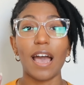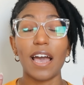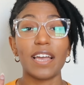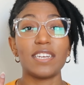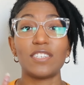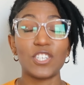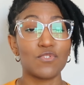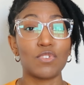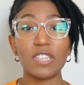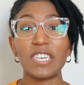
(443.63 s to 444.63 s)
I just
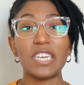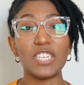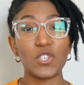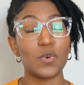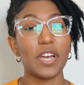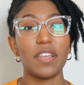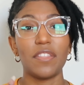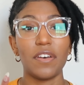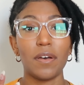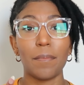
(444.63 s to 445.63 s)
really enjoy
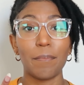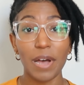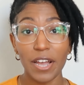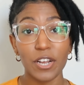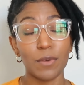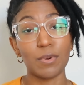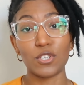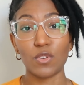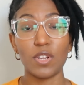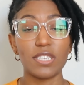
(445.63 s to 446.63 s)
the buyer
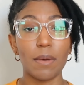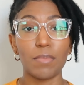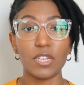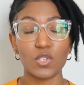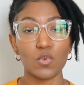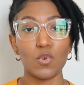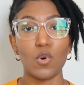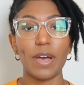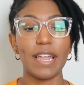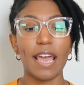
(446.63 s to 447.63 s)
persona template
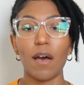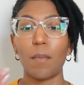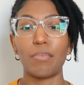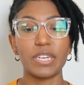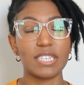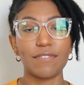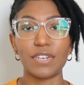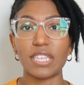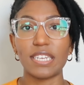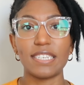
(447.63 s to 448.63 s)
tool and how it breaks
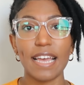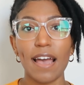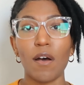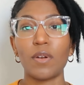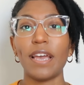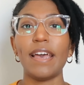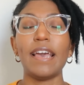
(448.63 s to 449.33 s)
everything down.